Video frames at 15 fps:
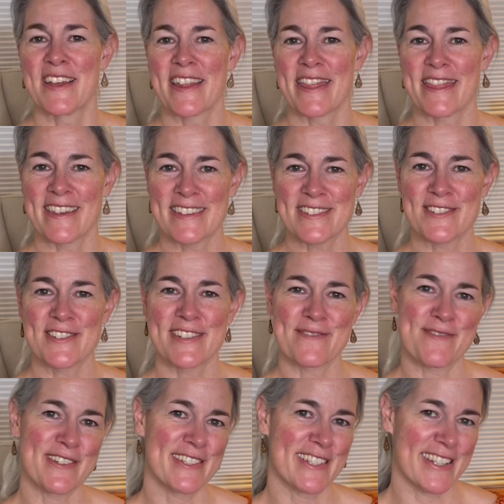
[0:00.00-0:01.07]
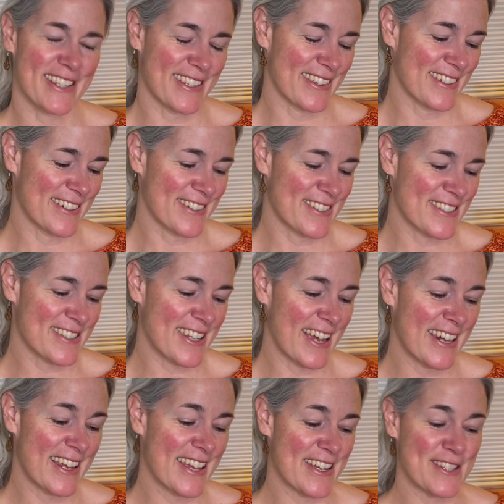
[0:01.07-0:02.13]
This one in particular just kind
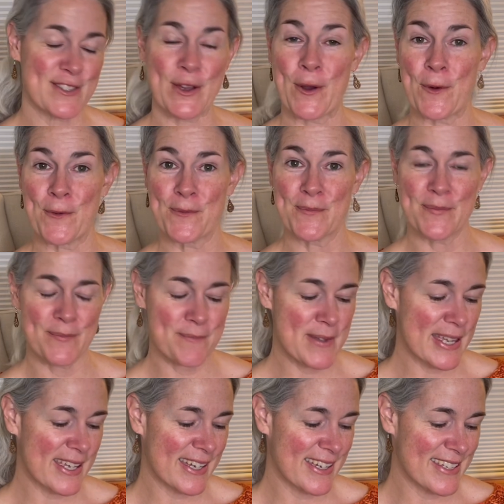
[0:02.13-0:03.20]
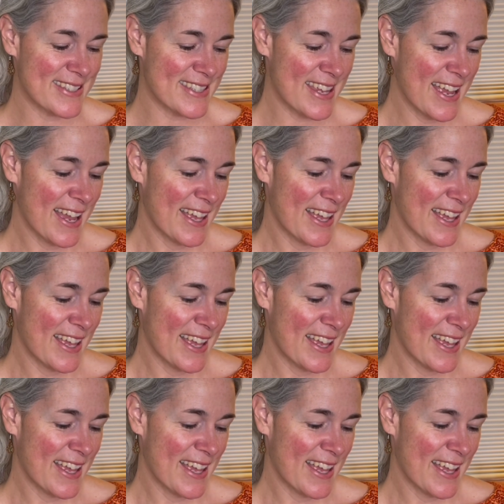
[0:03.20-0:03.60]
of hits home because